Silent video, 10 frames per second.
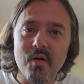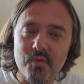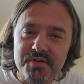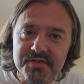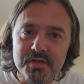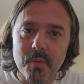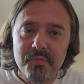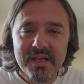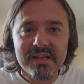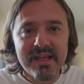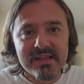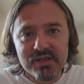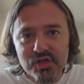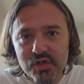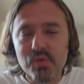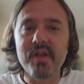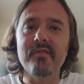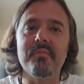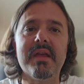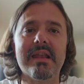for something that should
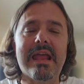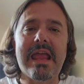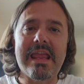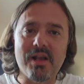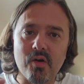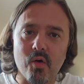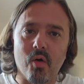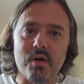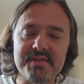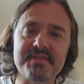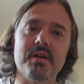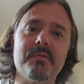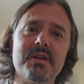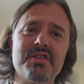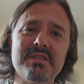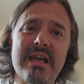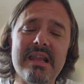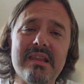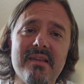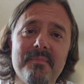have been a core stock
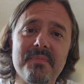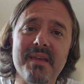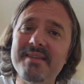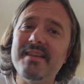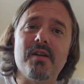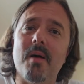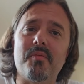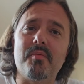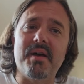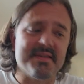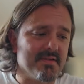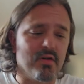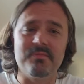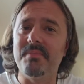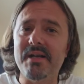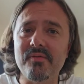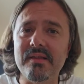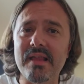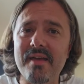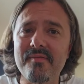functionality is a compromise on
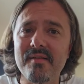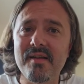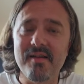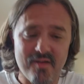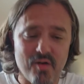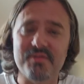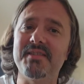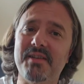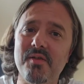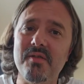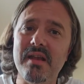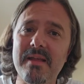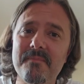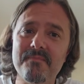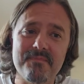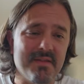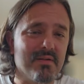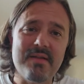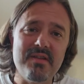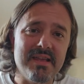battery life, on security,
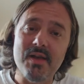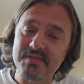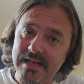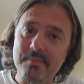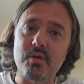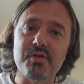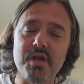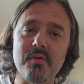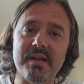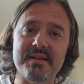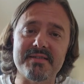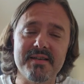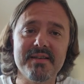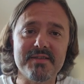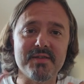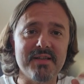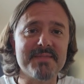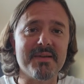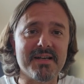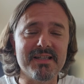on everything else, and I'm gonna show you guys. So
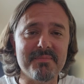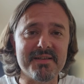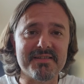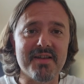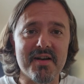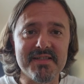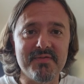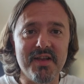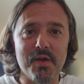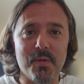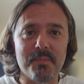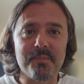let's buckle up and start this video.